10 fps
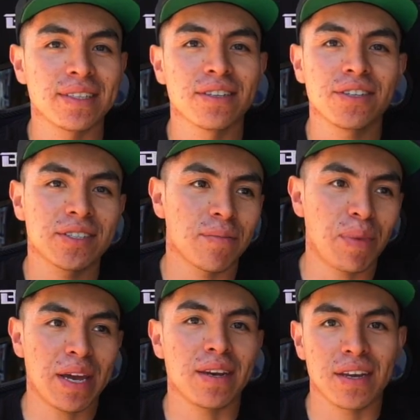dealers
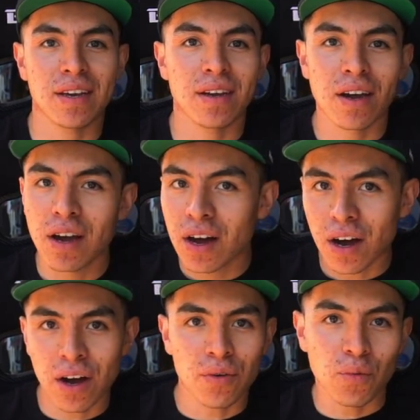depending
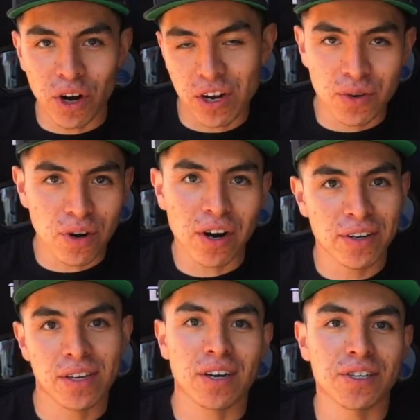on where you are
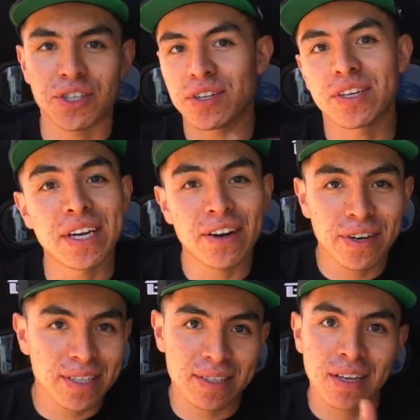in the country, or the
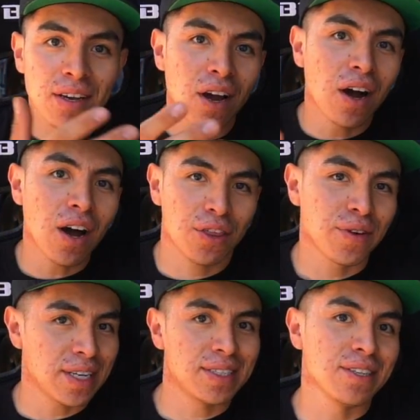nearest
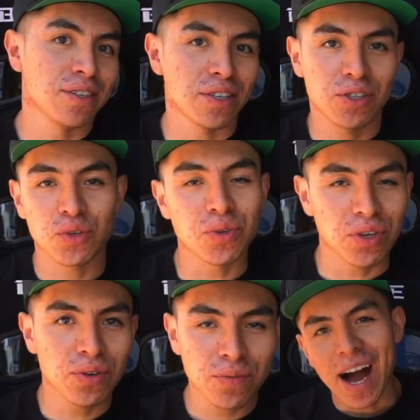authorized dealer to
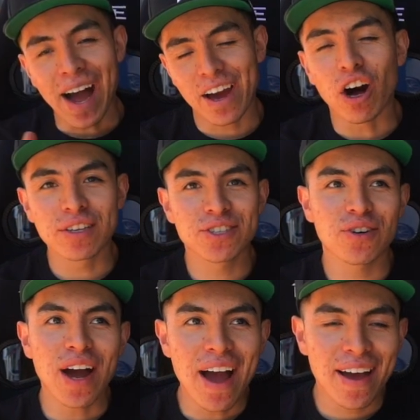you. I
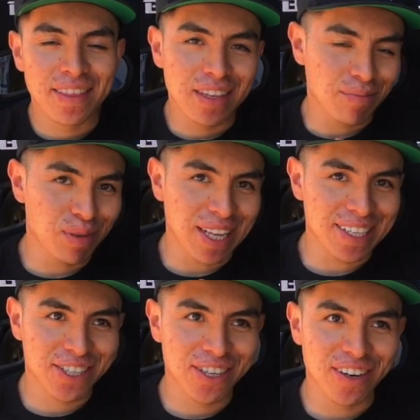also had the
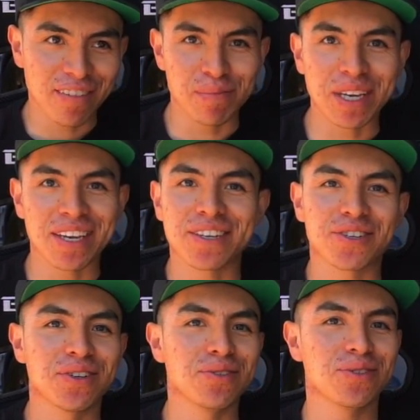pleasure of being
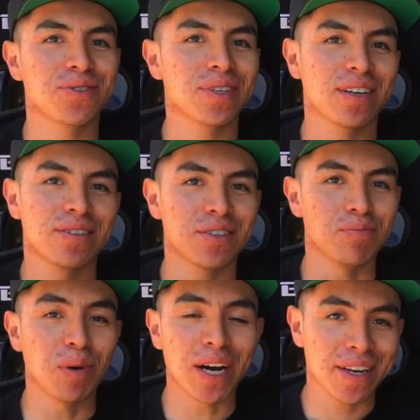introduced to
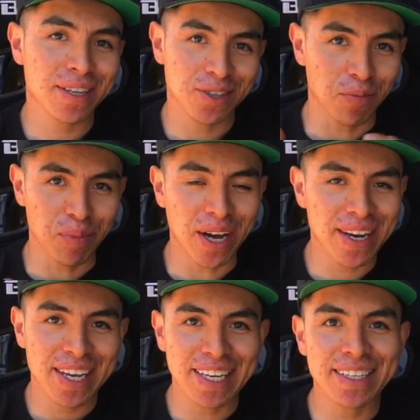Bun. So
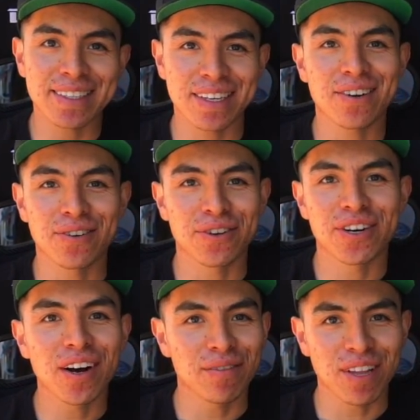Bun is the
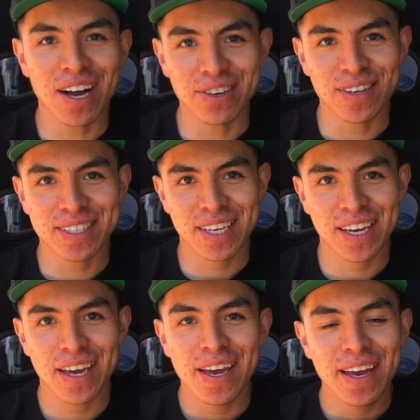owner of Lot
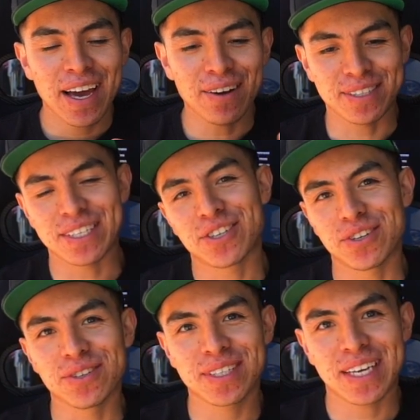USA. I was
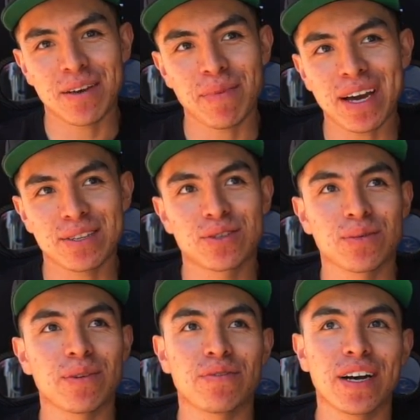introduced to him at
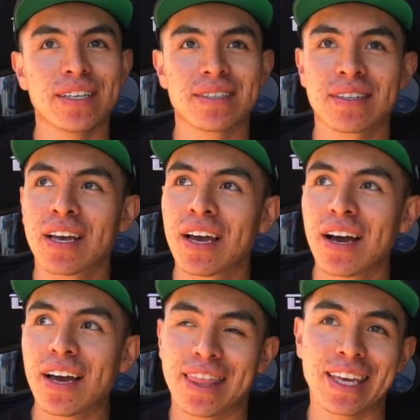SubiFest,
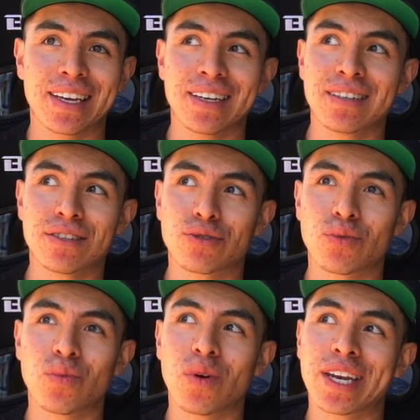I think in
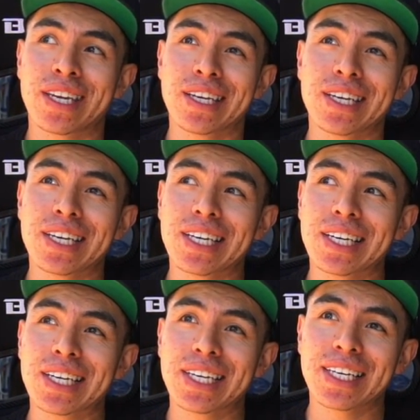
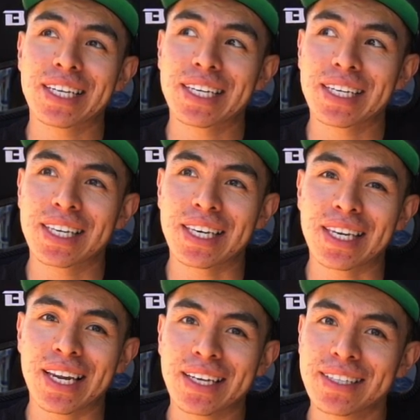
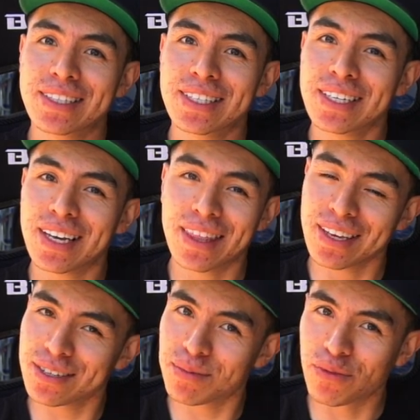2019. I think
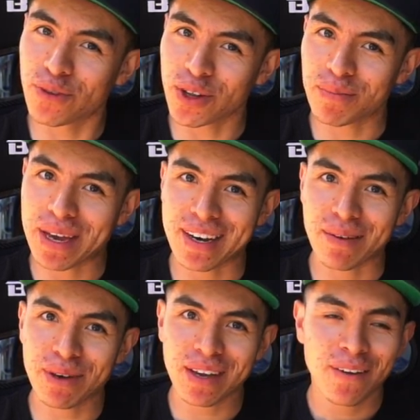it was before the
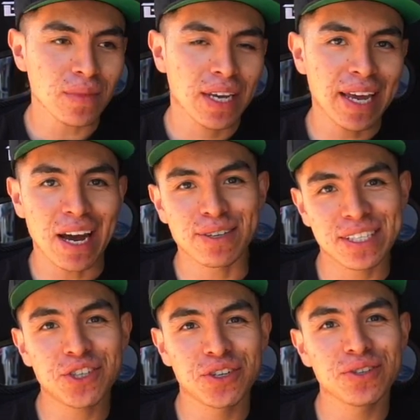pandemic. And I was
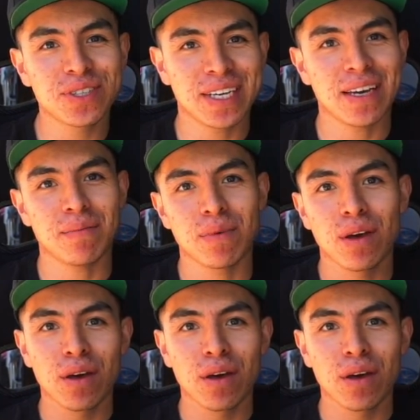introduced to him